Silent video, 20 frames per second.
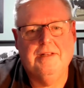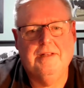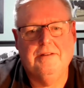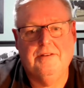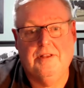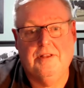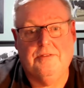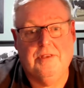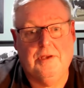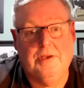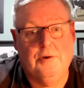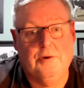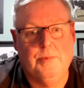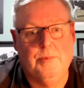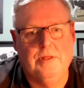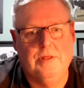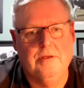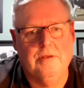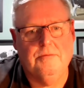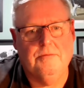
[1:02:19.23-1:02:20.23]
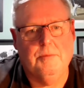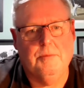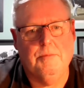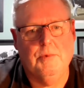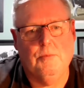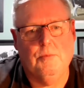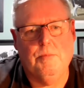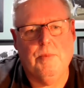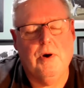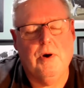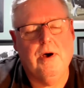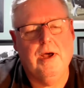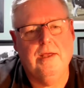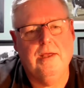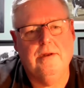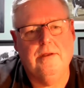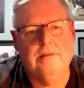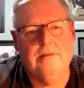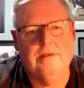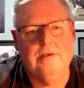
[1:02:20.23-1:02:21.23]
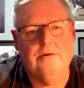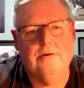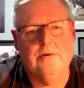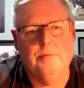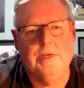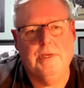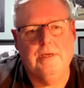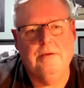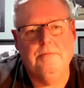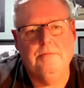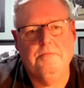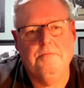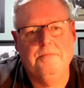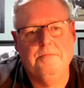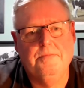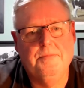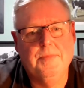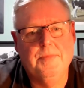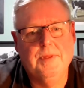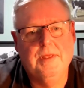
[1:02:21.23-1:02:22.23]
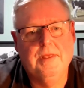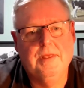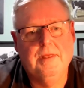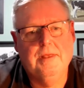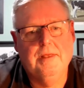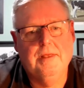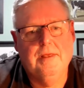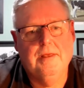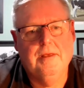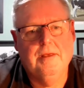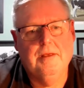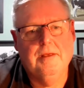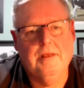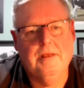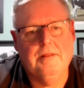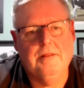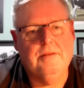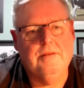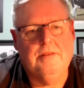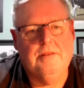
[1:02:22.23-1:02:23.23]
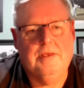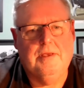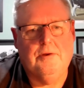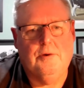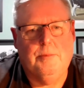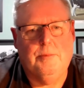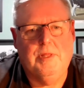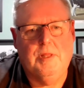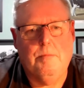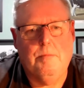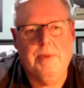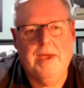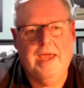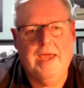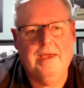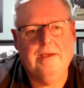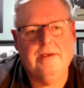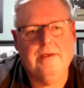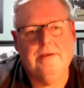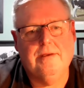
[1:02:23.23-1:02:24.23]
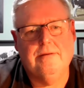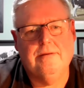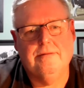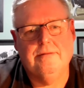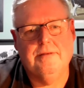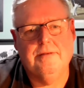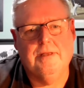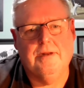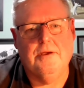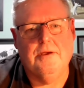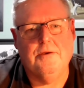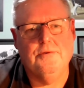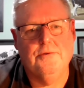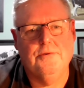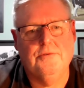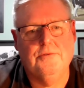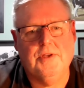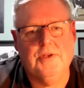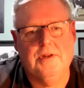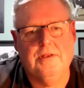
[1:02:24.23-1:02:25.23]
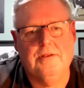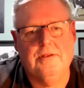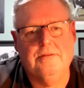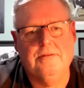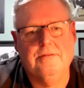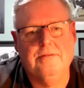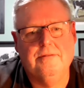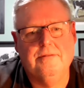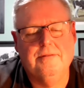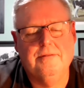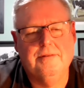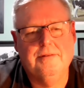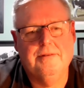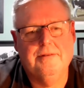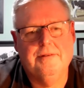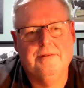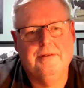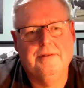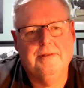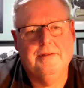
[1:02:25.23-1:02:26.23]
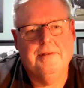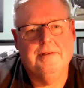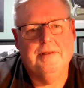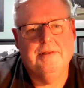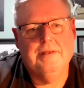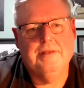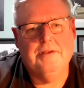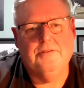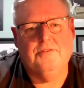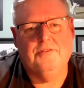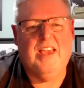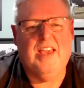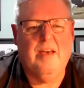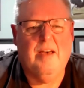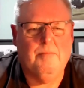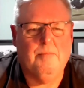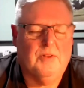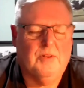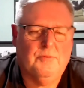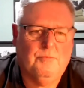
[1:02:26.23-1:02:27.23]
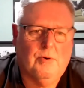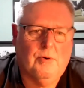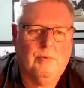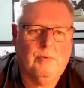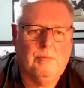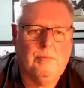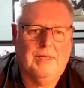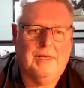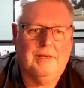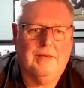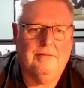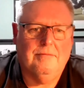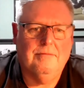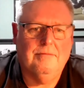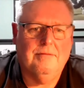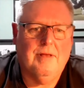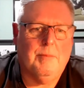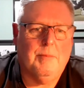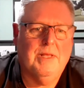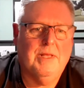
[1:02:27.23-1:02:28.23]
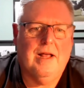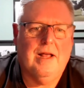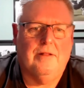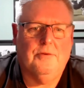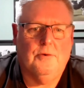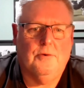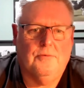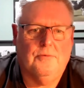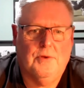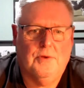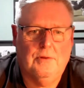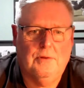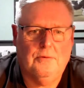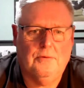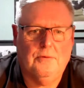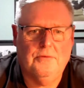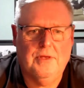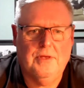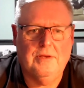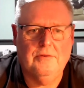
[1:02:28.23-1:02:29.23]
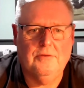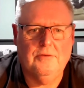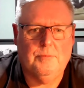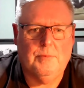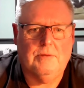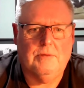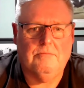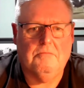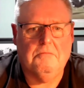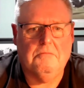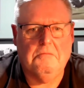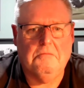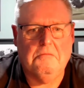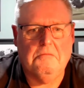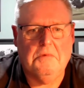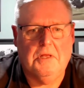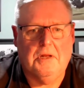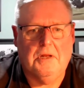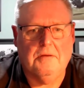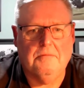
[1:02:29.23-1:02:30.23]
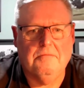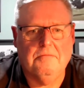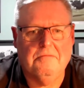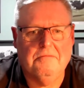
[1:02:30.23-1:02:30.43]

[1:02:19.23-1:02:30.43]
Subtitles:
you think it'll be the milk buyer? Do you think it'll be the bank? You know, who's gonna? Because the government's probably, I mean, they'll do a few little things, but you know,